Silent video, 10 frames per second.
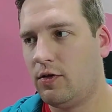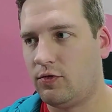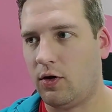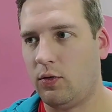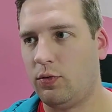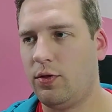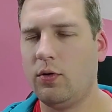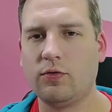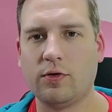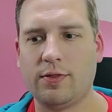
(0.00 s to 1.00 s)
So
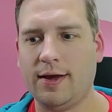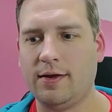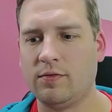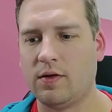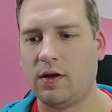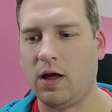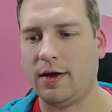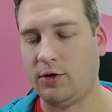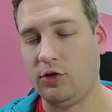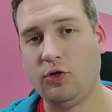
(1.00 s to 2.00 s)
those are things like